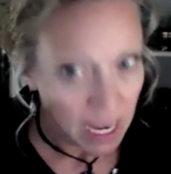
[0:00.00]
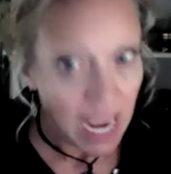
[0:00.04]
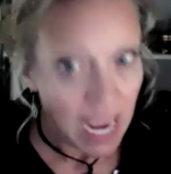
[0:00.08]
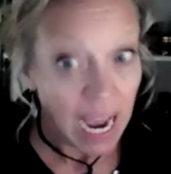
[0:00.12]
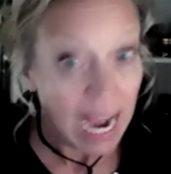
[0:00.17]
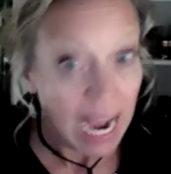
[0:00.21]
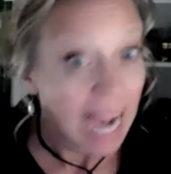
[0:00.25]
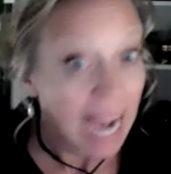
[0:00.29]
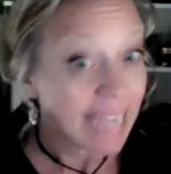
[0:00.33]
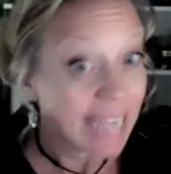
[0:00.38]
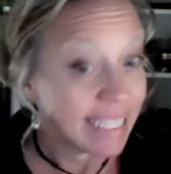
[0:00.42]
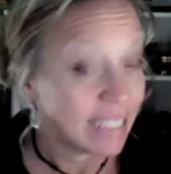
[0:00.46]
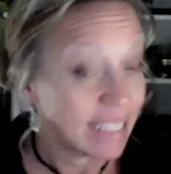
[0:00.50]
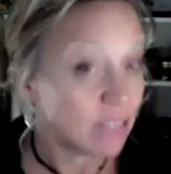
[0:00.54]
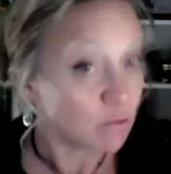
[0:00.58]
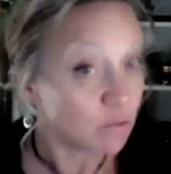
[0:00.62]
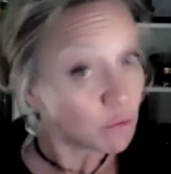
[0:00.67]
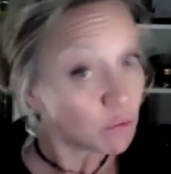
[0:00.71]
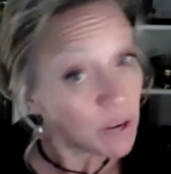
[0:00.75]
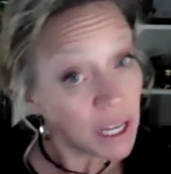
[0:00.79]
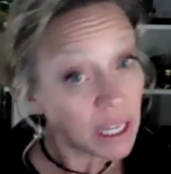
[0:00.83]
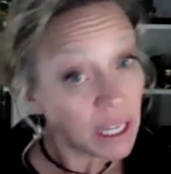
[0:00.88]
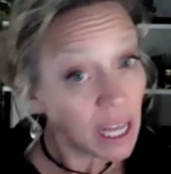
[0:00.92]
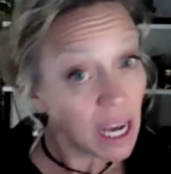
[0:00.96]
I didn't
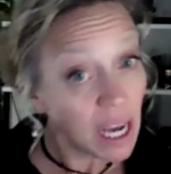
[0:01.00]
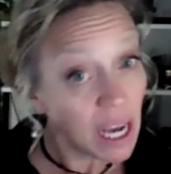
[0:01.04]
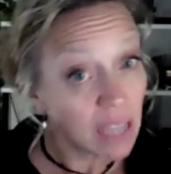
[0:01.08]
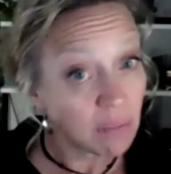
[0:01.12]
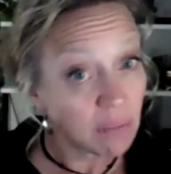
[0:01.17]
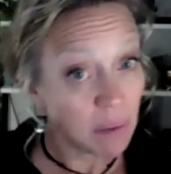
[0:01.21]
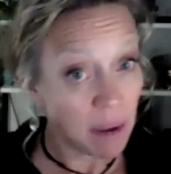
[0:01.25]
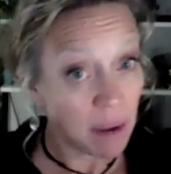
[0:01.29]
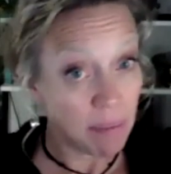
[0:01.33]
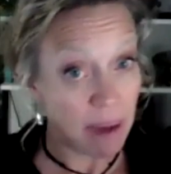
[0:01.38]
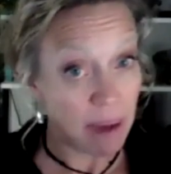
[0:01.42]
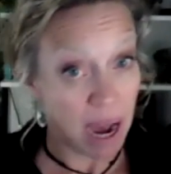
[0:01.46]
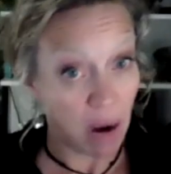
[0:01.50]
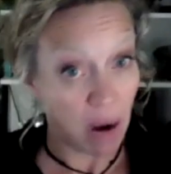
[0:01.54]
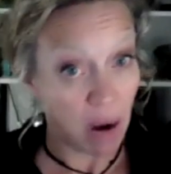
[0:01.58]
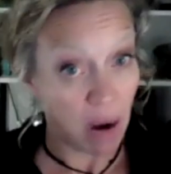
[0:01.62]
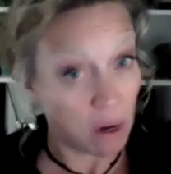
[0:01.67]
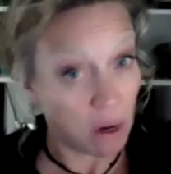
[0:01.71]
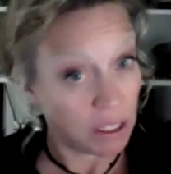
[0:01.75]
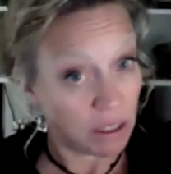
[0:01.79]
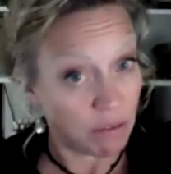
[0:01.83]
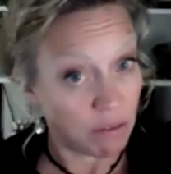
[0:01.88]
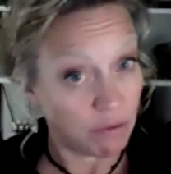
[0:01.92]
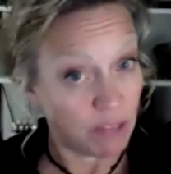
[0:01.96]
realize my back
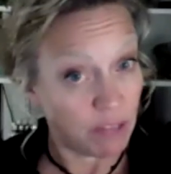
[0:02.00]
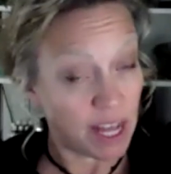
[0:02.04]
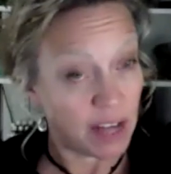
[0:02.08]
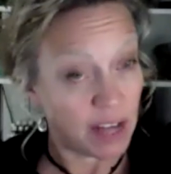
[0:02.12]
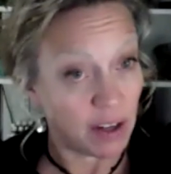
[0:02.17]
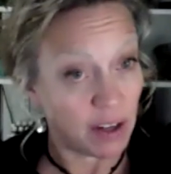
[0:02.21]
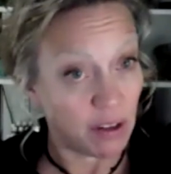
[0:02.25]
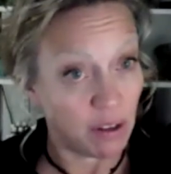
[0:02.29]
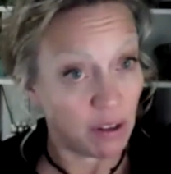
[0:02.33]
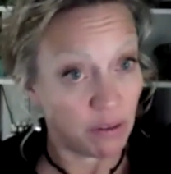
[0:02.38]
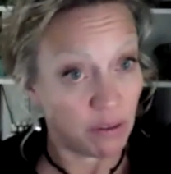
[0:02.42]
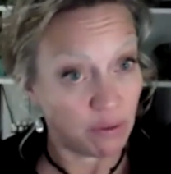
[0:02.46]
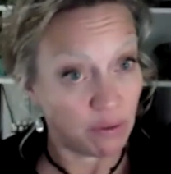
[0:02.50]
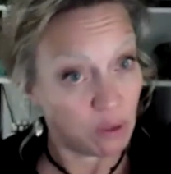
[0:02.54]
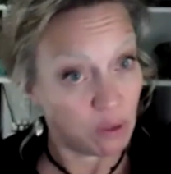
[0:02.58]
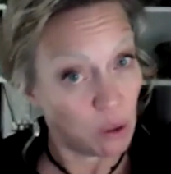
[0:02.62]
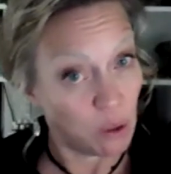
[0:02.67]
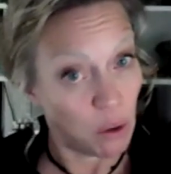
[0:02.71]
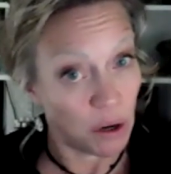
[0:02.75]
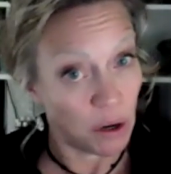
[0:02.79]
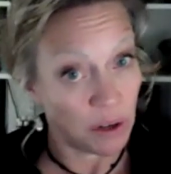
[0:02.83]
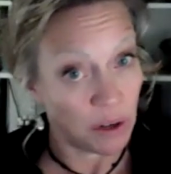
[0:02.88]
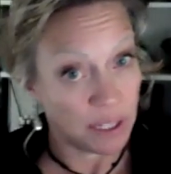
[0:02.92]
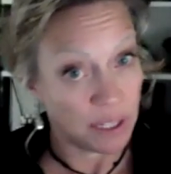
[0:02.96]
wasn't flat on the
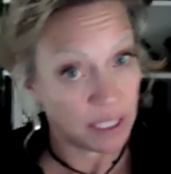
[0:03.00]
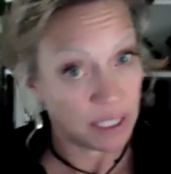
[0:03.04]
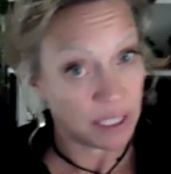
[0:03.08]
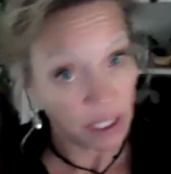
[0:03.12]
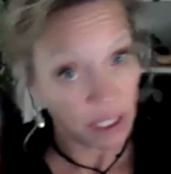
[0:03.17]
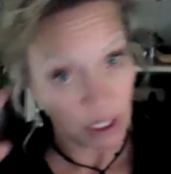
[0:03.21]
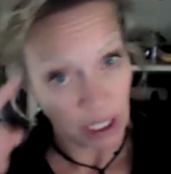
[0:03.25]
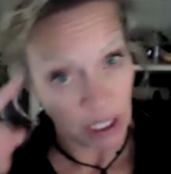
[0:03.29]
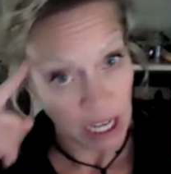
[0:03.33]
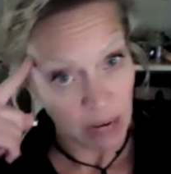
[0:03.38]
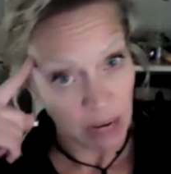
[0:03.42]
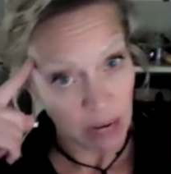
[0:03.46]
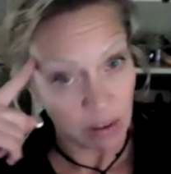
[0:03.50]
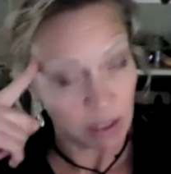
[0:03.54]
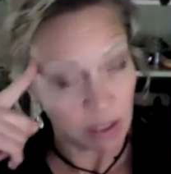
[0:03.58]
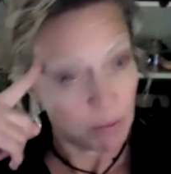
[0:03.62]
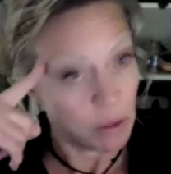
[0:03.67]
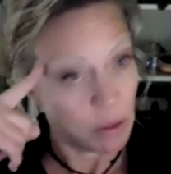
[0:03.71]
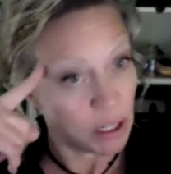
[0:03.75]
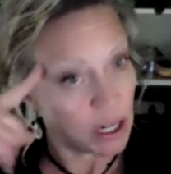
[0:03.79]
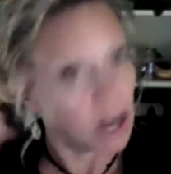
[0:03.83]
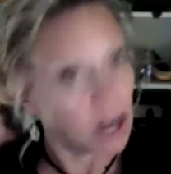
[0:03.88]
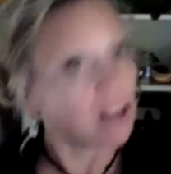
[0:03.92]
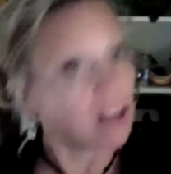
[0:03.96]
floor until I was more
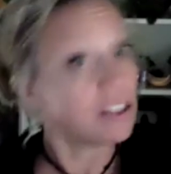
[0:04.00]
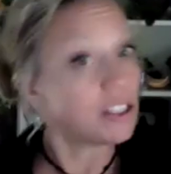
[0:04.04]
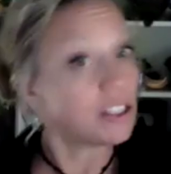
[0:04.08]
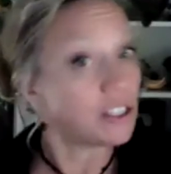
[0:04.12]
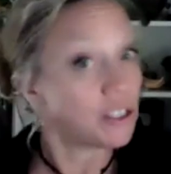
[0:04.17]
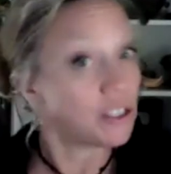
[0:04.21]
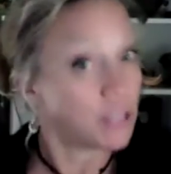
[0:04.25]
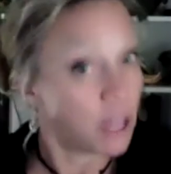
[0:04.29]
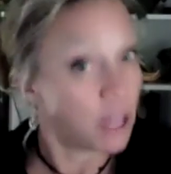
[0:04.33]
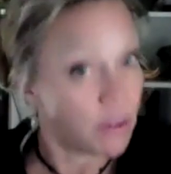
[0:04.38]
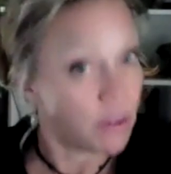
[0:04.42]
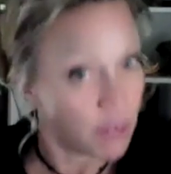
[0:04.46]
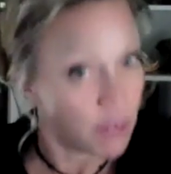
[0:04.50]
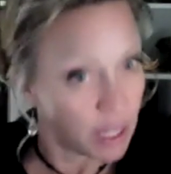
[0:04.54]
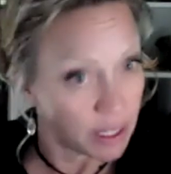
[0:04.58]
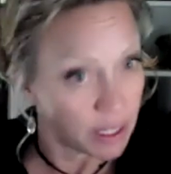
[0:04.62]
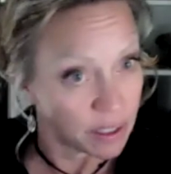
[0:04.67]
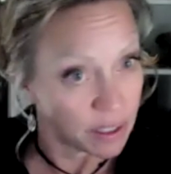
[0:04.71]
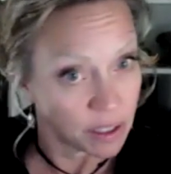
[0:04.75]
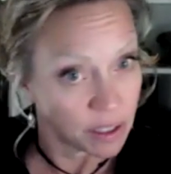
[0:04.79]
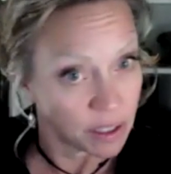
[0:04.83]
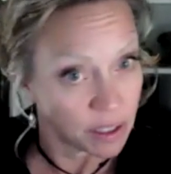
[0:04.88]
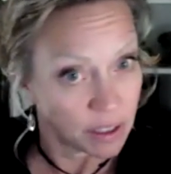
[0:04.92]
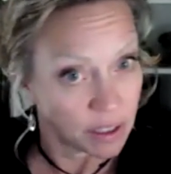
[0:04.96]
conscious of it.
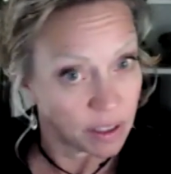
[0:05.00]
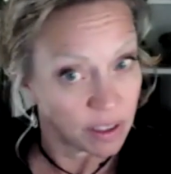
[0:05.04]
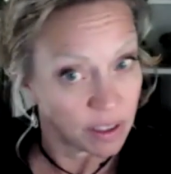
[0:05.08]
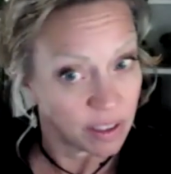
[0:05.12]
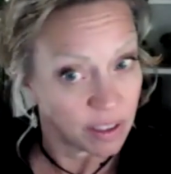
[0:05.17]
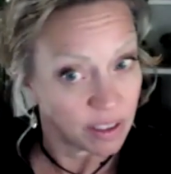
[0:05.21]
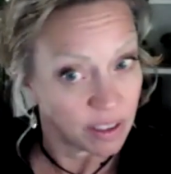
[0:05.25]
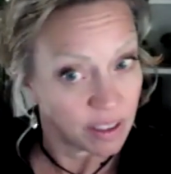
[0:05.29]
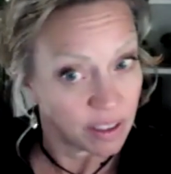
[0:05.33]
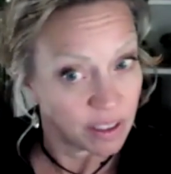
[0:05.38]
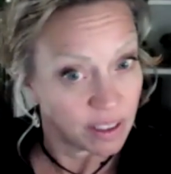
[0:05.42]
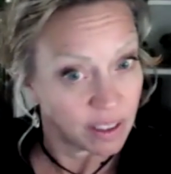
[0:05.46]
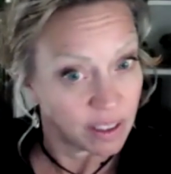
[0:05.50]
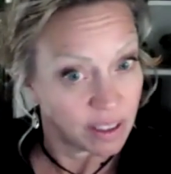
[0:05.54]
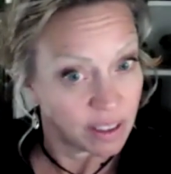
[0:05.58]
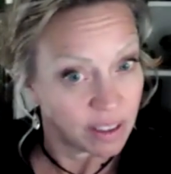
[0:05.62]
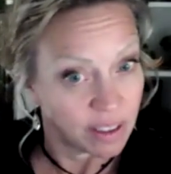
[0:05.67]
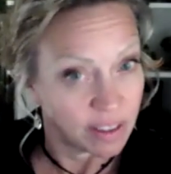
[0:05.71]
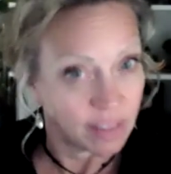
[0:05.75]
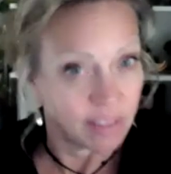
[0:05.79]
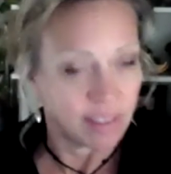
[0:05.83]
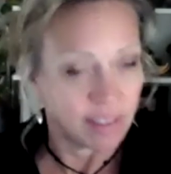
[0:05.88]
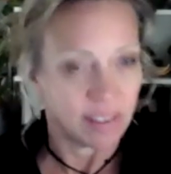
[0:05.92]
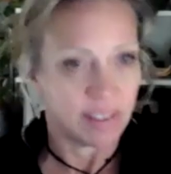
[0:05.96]

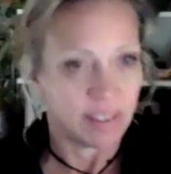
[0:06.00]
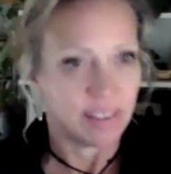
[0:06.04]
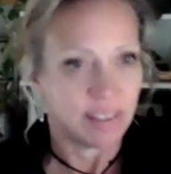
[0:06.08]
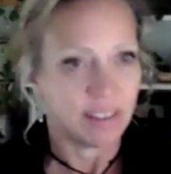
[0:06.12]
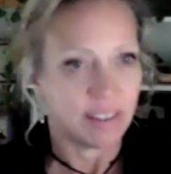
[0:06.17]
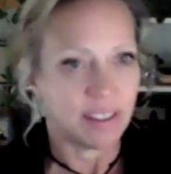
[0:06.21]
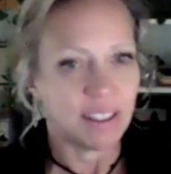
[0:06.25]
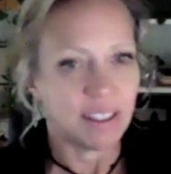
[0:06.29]
Right.